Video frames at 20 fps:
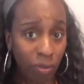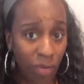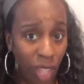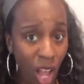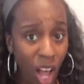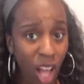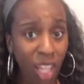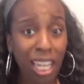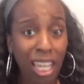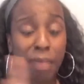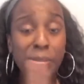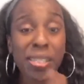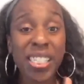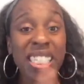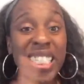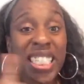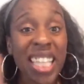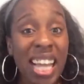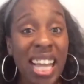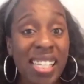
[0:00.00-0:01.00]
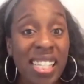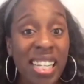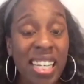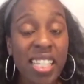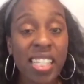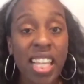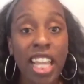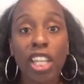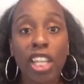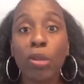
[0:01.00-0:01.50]
All I'm suggesting
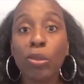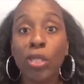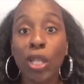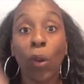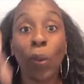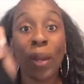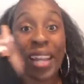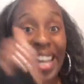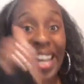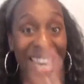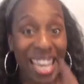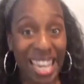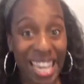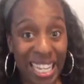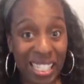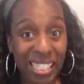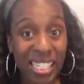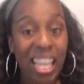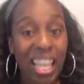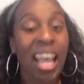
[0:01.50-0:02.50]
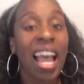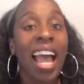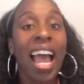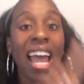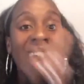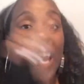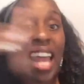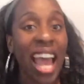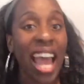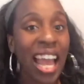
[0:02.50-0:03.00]
is that you don't eat
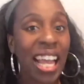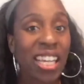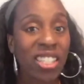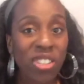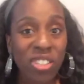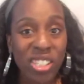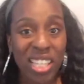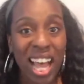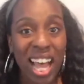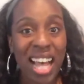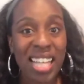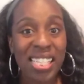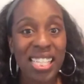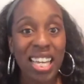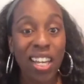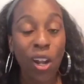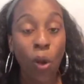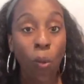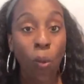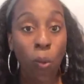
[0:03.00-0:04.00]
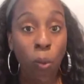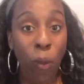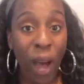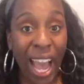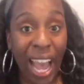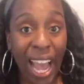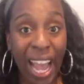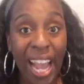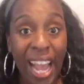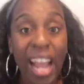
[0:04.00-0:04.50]
and exercise in a
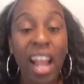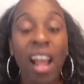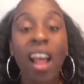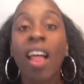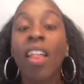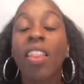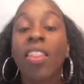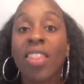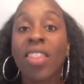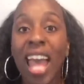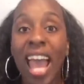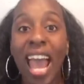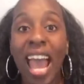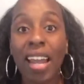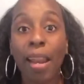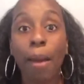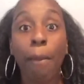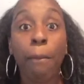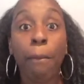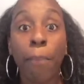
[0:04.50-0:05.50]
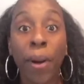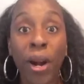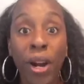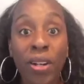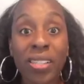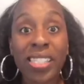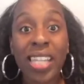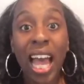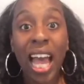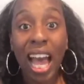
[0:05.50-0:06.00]
way that
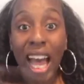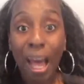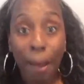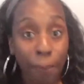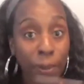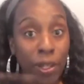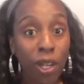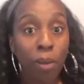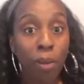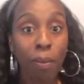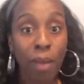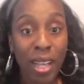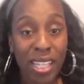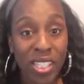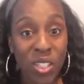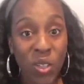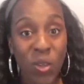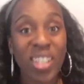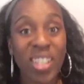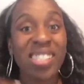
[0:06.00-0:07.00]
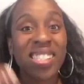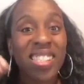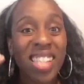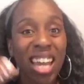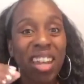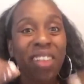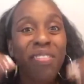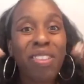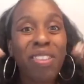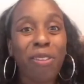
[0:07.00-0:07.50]
burns up your muscle
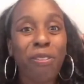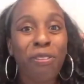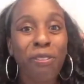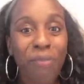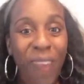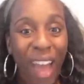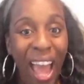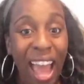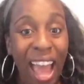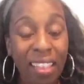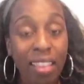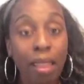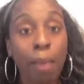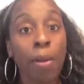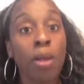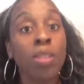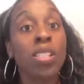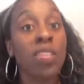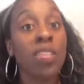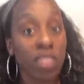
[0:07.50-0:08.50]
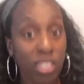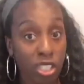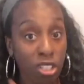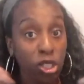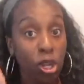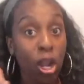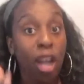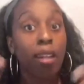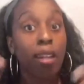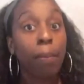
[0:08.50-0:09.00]
instead of the fat that most of us are
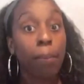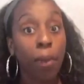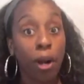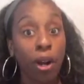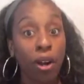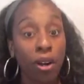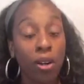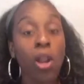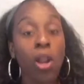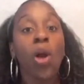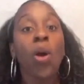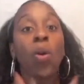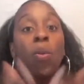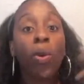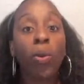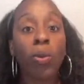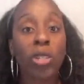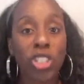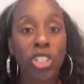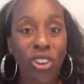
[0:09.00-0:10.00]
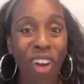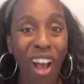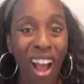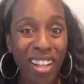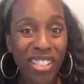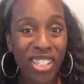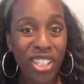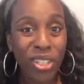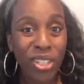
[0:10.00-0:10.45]
trying to burn when we're trying to